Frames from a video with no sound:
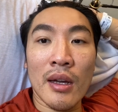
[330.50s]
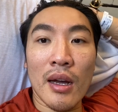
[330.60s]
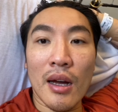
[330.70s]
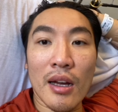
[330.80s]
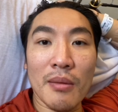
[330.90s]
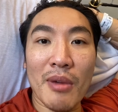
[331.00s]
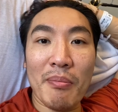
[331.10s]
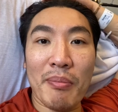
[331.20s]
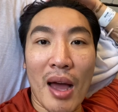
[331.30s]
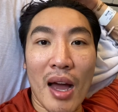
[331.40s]
My
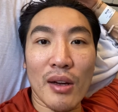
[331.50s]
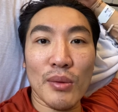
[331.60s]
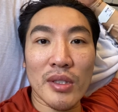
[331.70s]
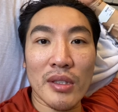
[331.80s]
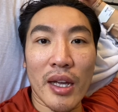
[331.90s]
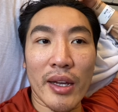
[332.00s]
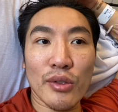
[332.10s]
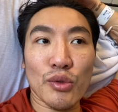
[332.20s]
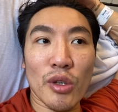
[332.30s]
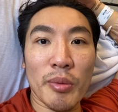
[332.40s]
back was like
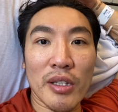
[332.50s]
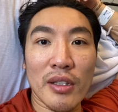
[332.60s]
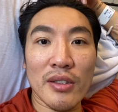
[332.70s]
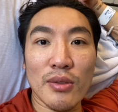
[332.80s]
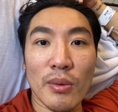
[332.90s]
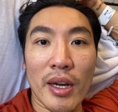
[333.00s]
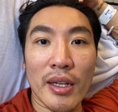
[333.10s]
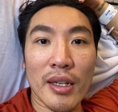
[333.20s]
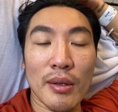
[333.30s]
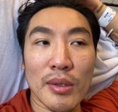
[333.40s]
dripping in sweat.
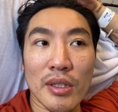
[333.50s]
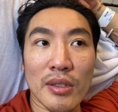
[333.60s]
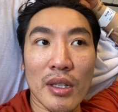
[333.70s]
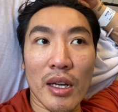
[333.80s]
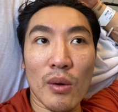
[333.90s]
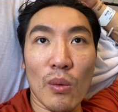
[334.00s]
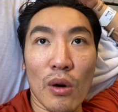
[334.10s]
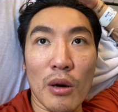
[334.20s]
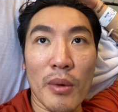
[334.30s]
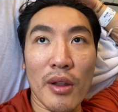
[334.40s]
It was just like
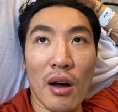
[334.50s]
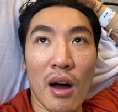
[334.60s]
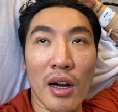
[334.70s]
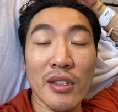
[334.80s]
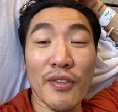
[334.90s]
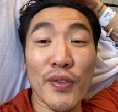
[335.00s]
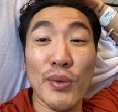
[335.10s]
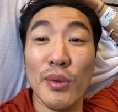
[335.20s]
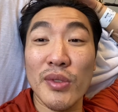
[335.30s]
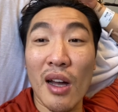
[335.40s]
warm and hot. The
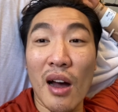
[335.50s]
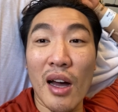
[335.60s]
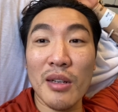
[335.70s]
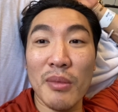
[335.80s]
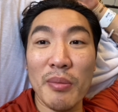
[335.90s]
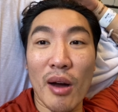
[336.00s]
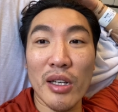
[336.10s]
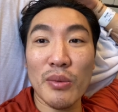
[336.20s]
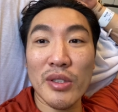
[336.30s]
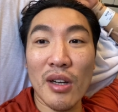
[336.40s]
food was hot. My body
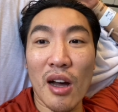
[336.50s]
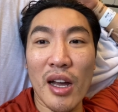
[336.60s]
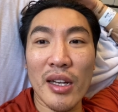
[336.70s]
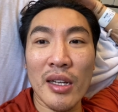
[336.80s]
was hot.